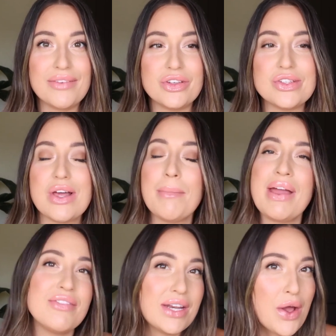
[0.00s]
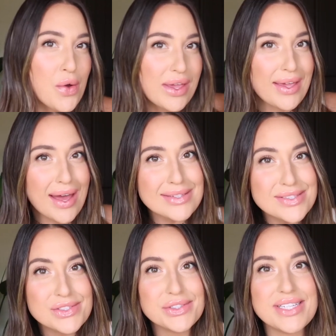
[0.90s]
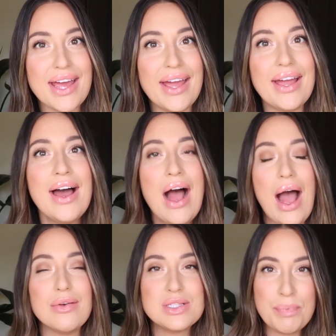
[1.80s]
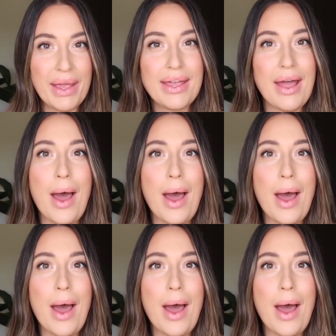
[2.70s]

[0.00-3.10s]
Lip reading: If you saw my video yesterday, I was picking